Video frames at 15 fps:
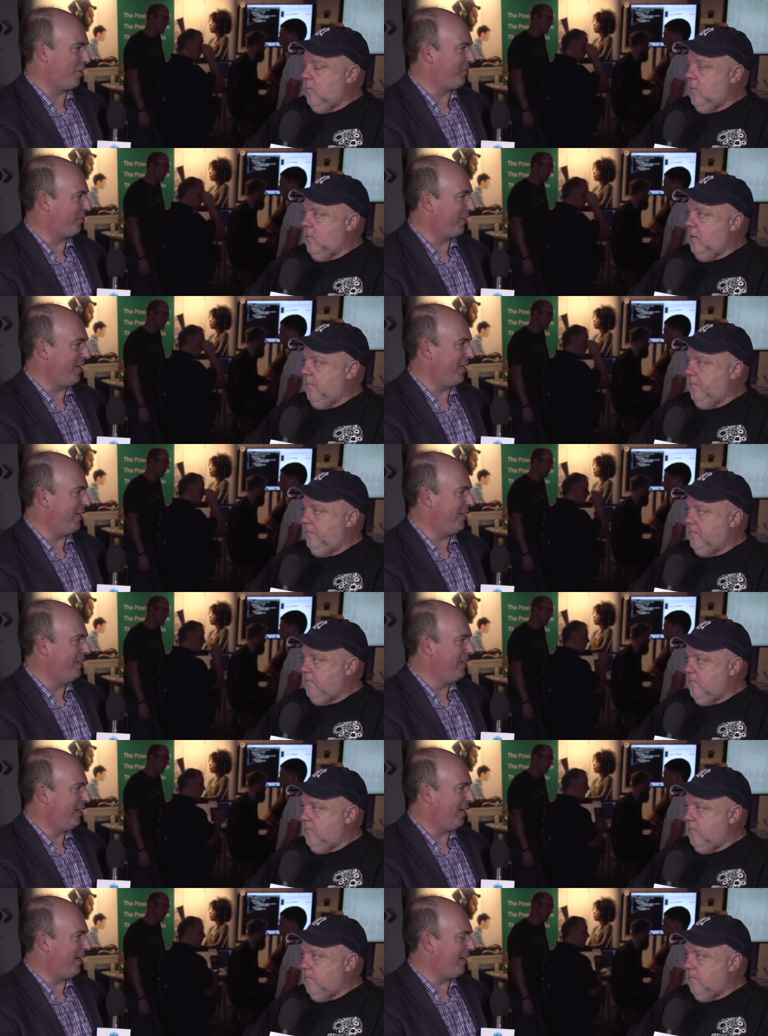Speaker 1: recently,
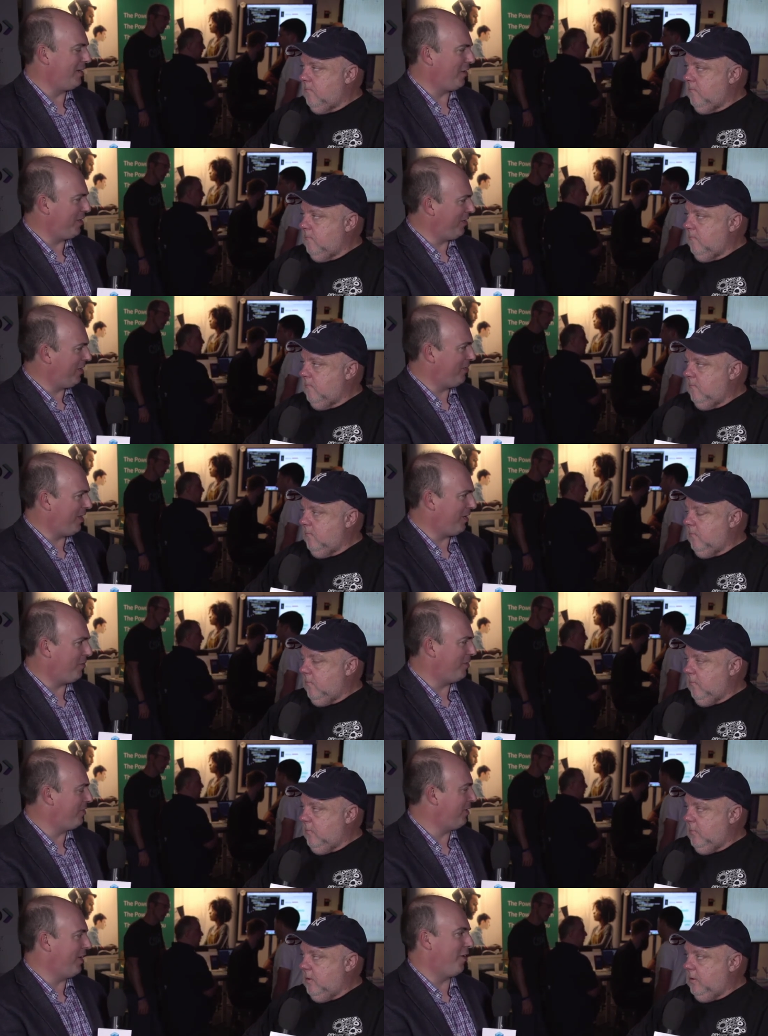uh, no, I think it
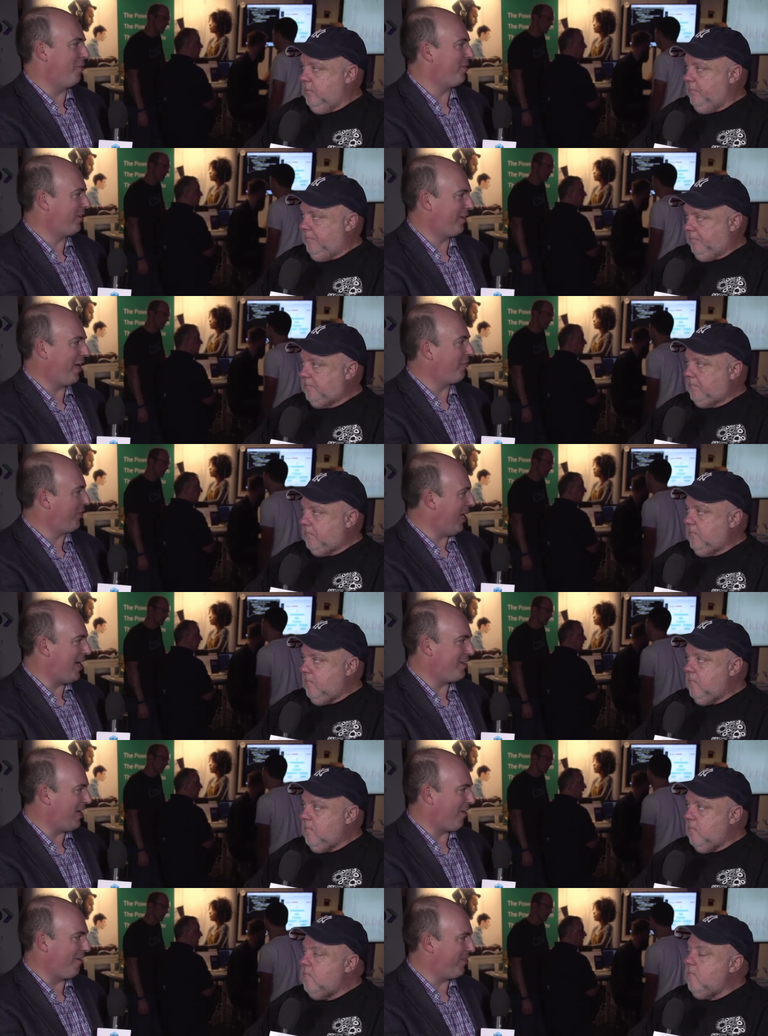was, you know, Kelsey
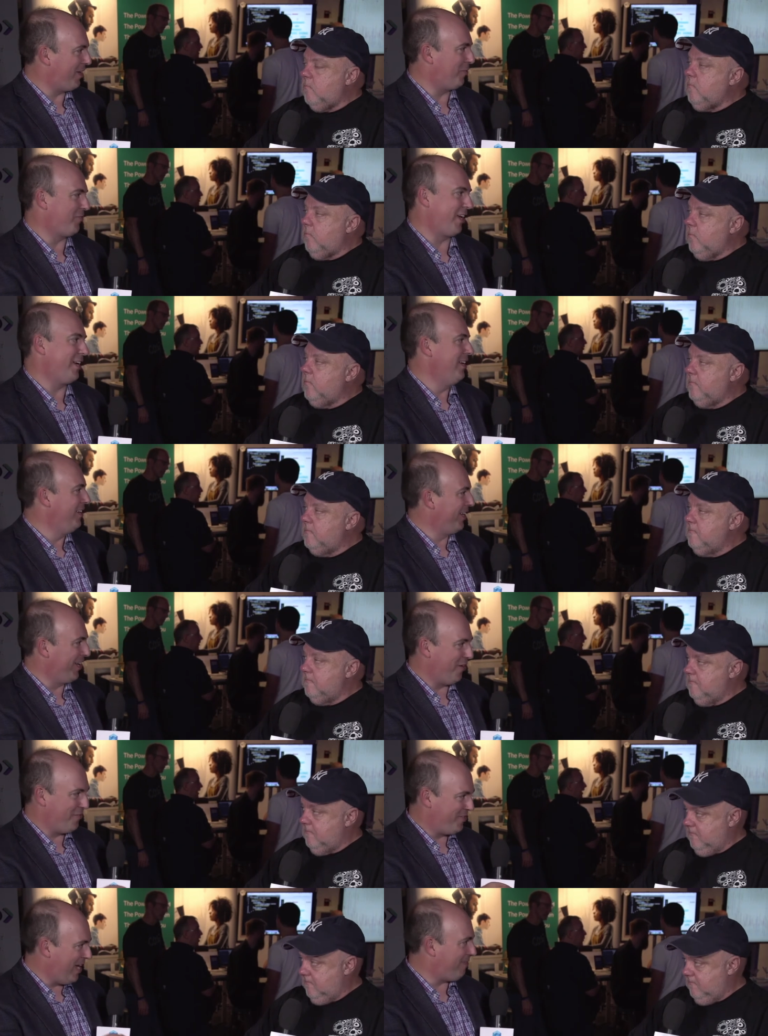Hightower, I think was like, you
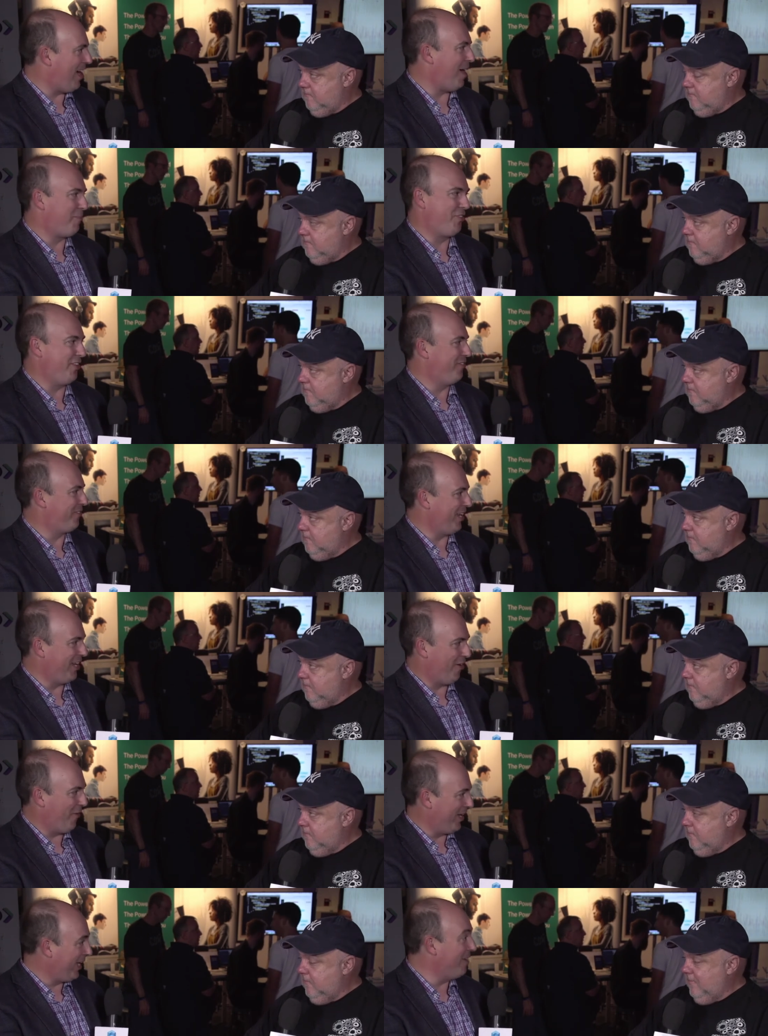know, DevOps is, you
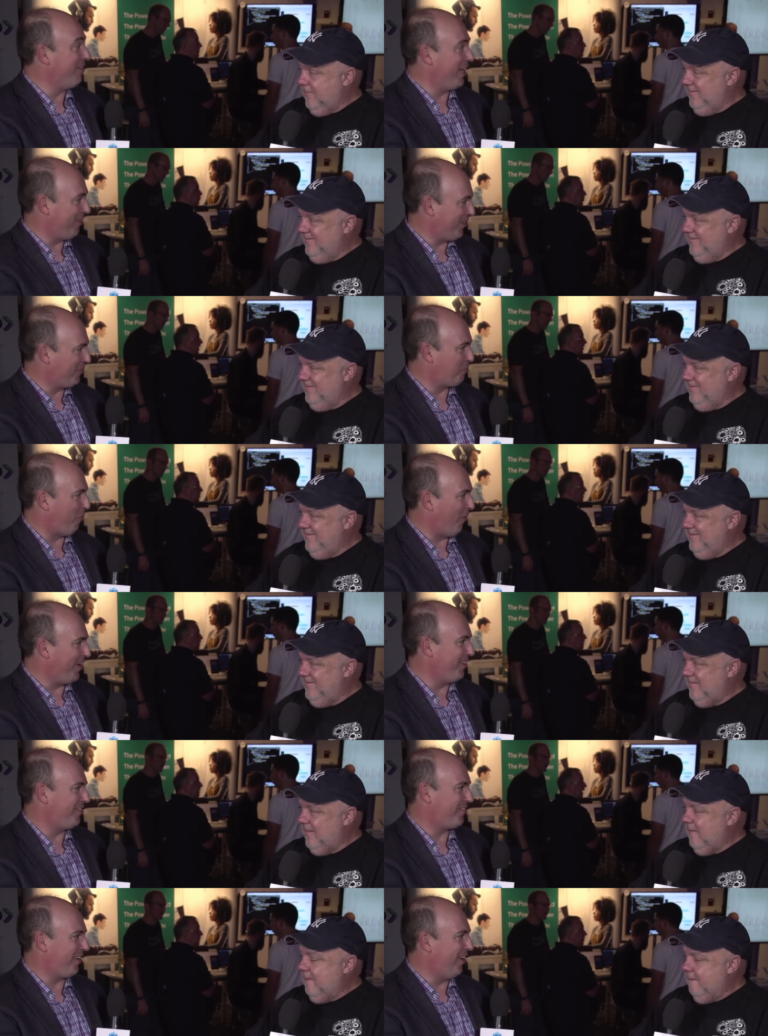know, a given at this
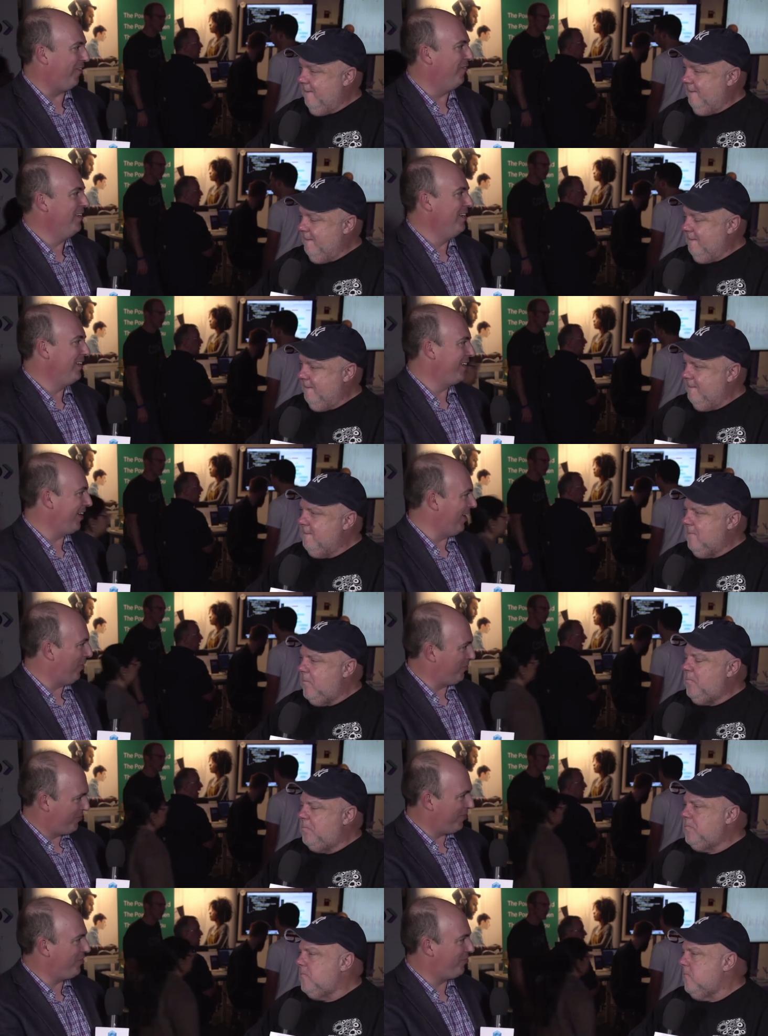point. So, you
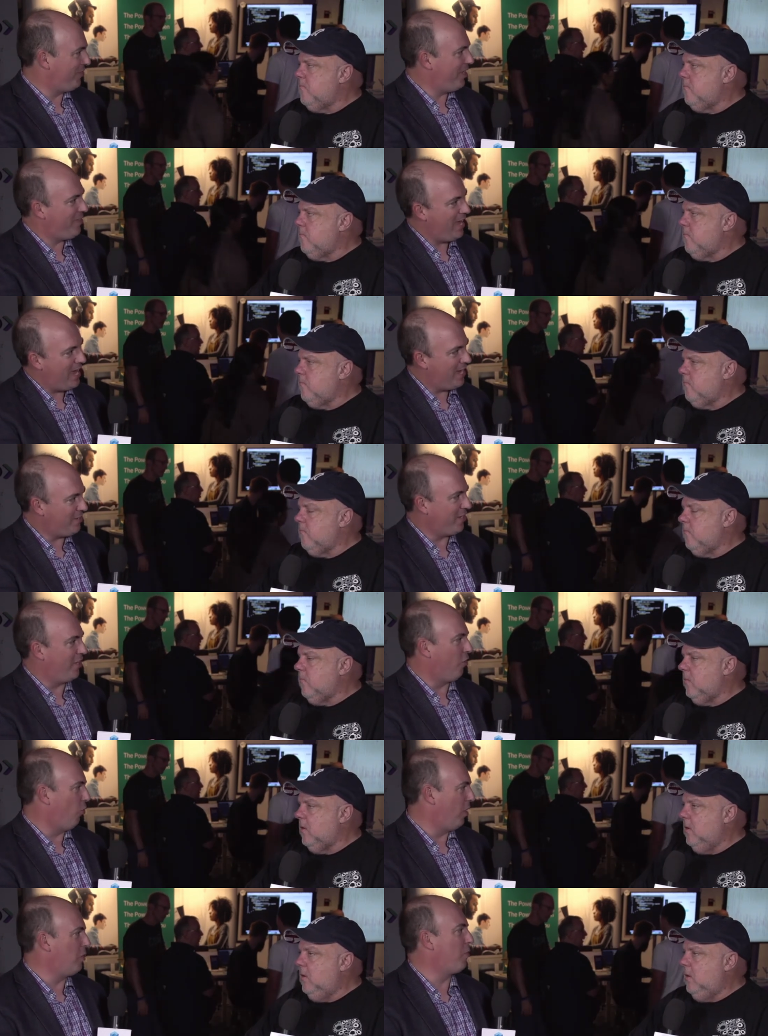know, do you see that? You know, wh